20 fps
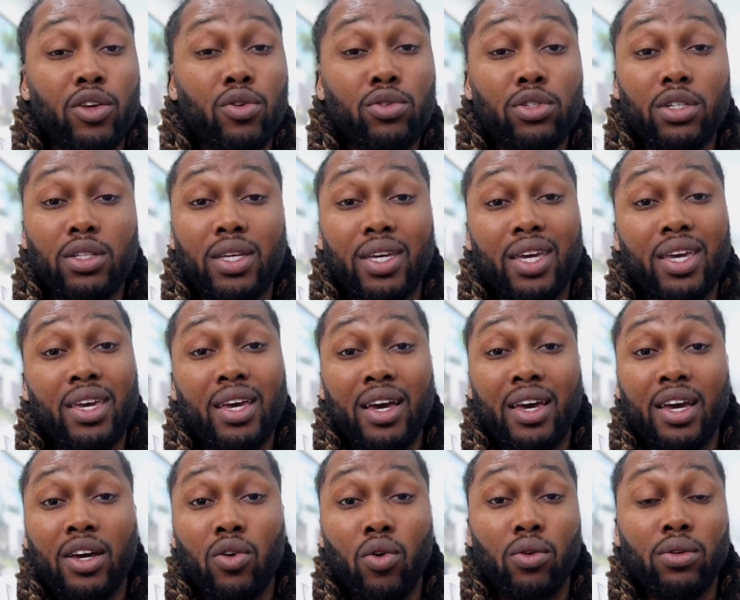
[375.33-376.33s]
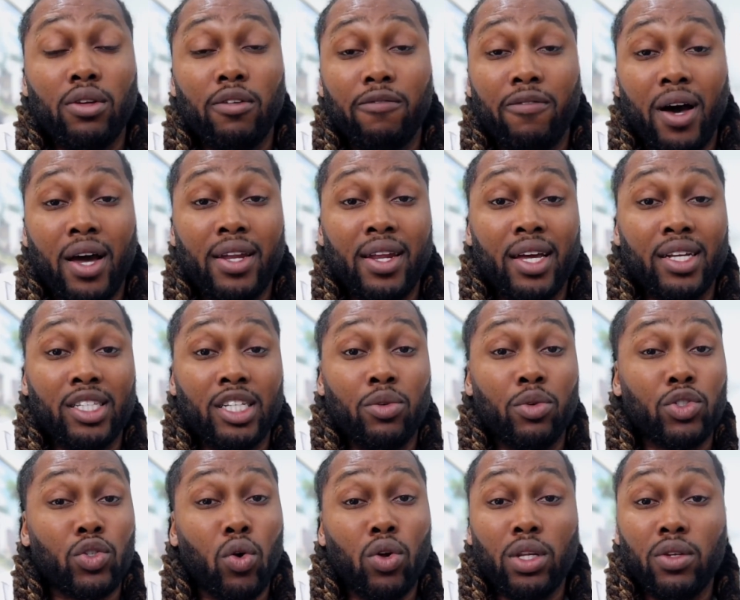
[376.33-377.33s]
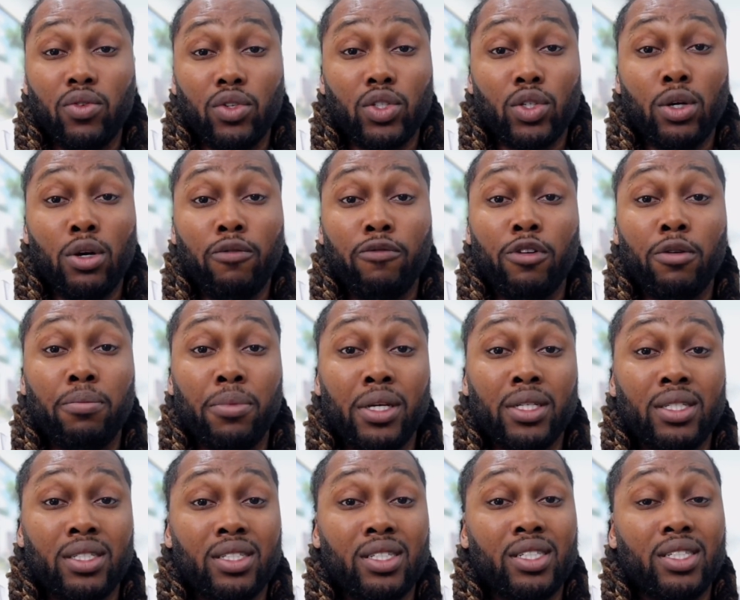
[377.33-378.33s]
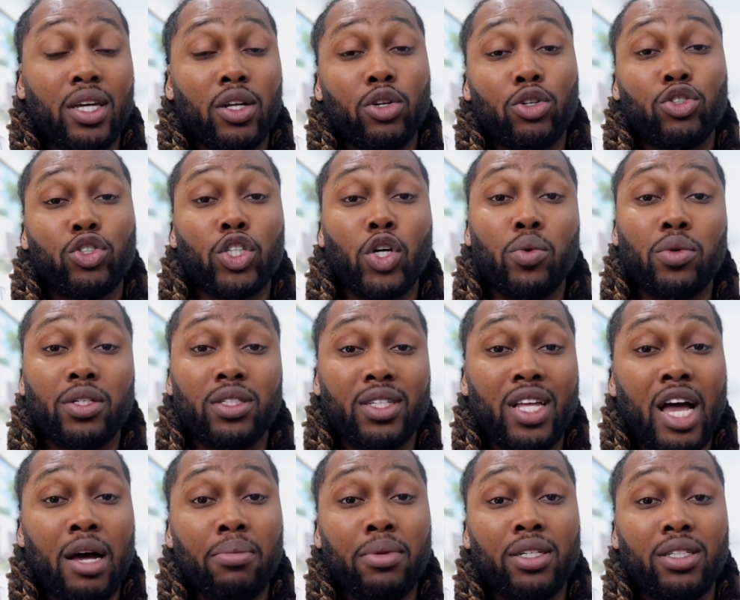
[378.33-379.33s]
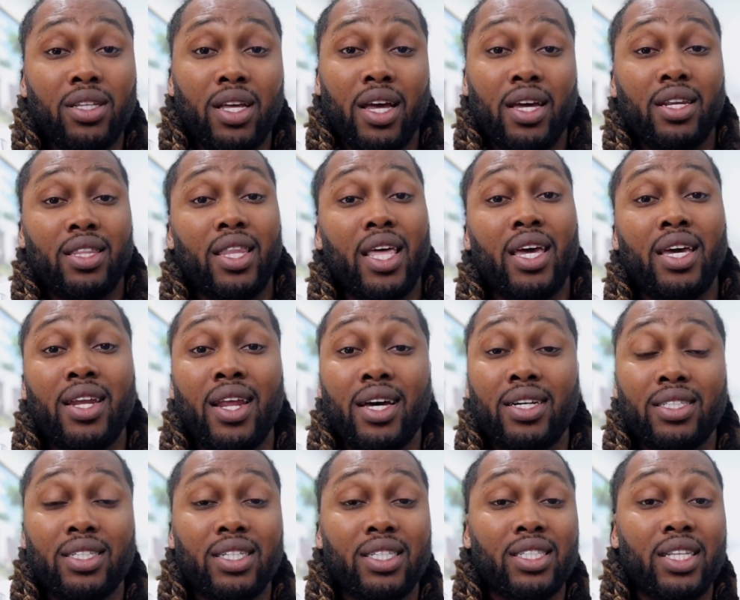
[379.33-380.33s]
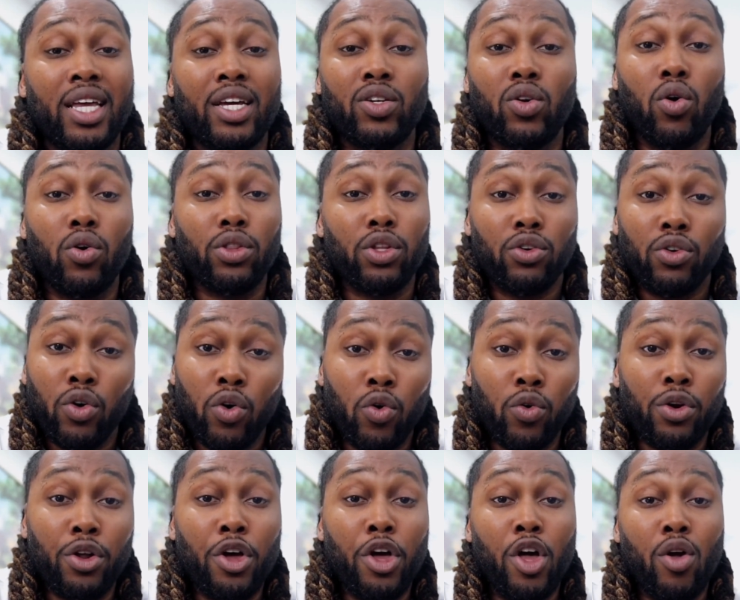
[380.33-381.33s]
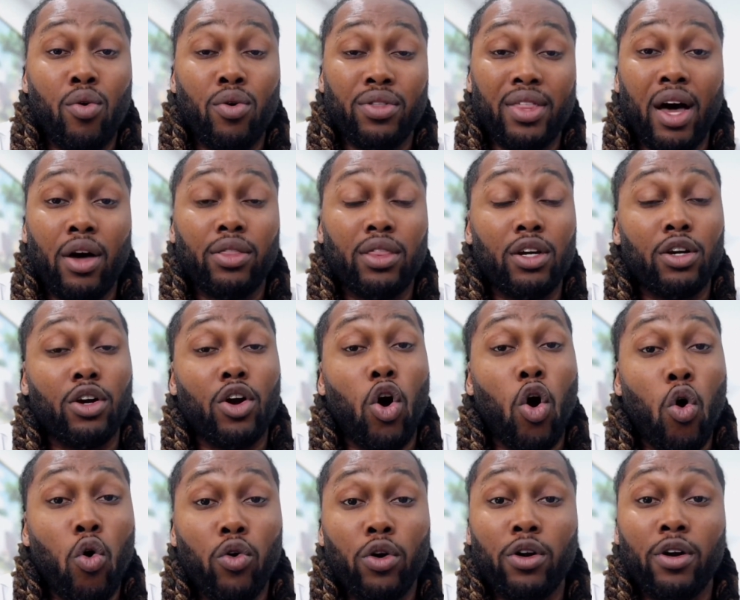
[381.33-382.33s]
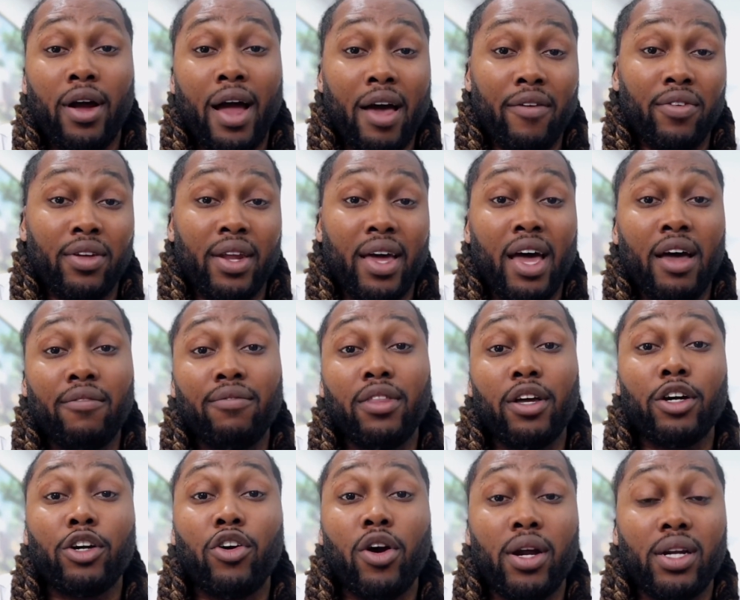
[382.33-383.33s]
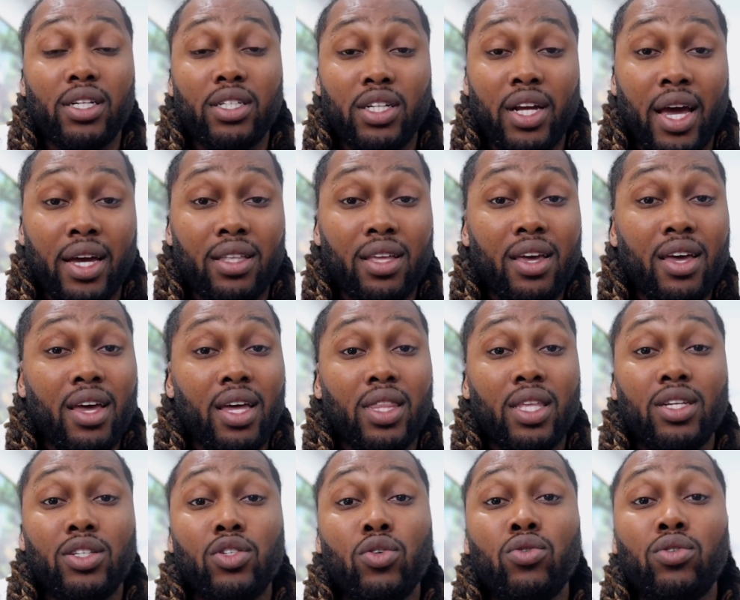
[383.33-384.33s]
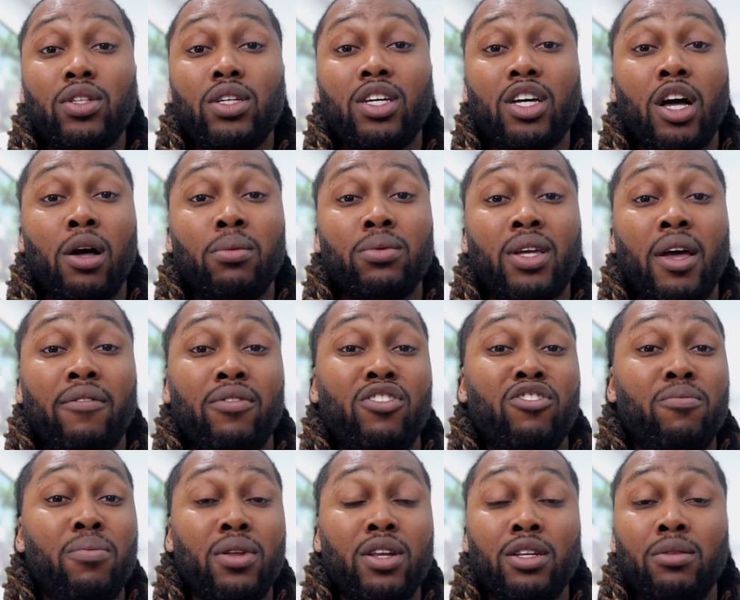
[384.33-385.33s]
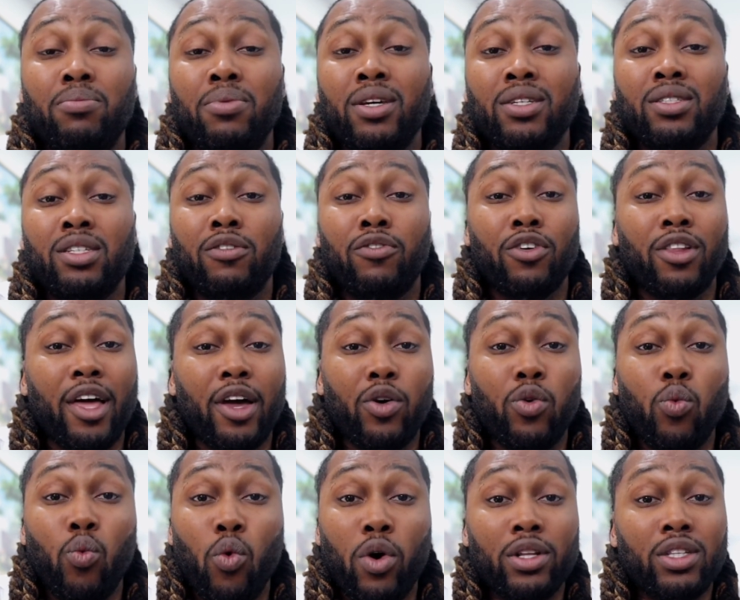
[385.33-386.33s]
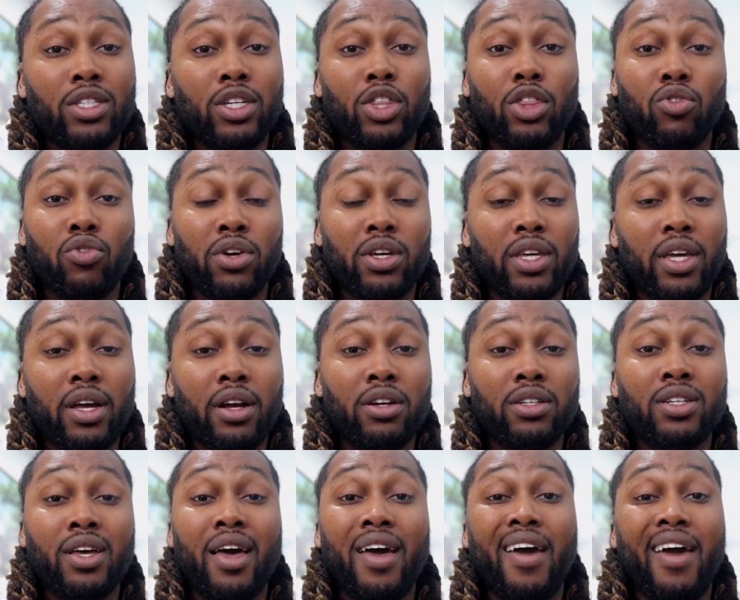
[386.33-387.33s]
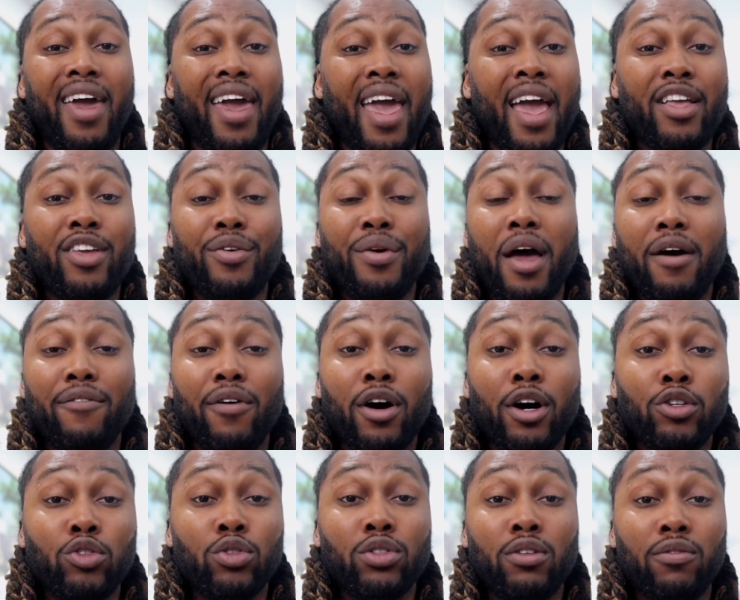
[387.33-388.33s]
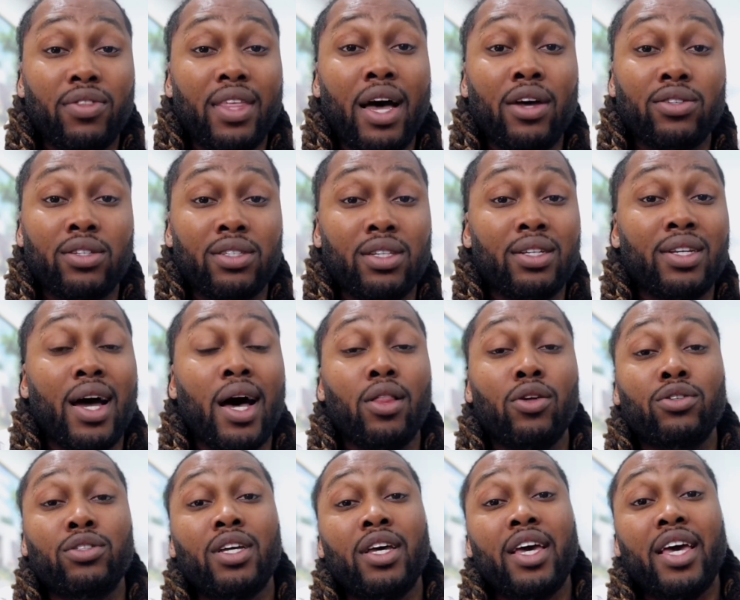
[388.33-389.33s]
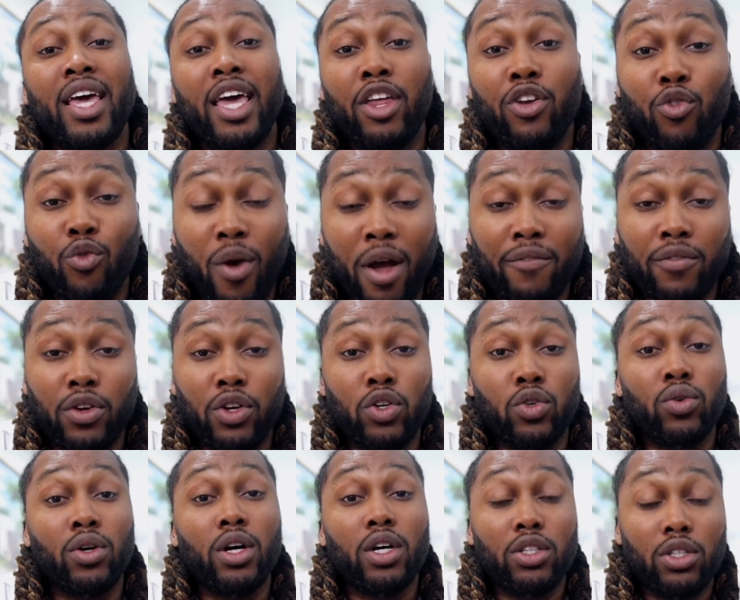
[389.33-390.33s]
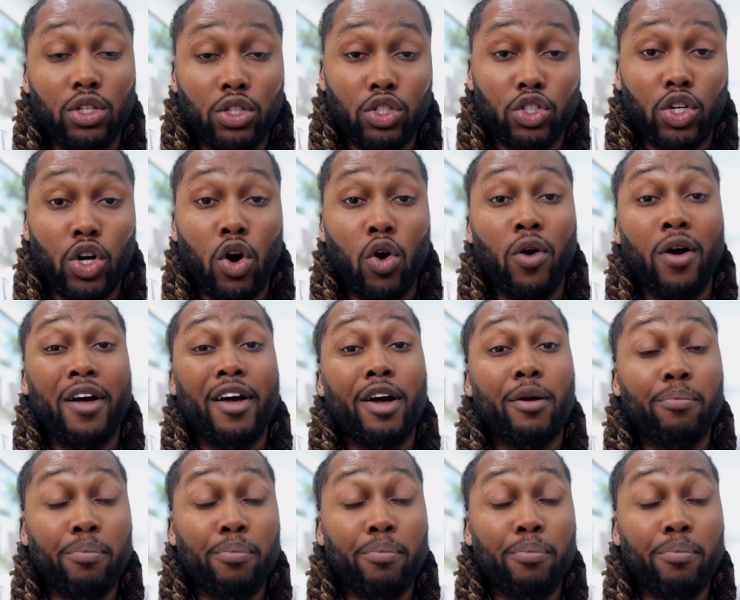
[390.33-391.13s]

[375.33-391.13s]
Now, usually EIN-only financing was only reserved for businesses that are so established that they can actually stand on their own without their owner having to have their credit checked. This usually comes after you've been in business for like 1 to 3 years and you have hundreds of thousands of dollars in revenue to show.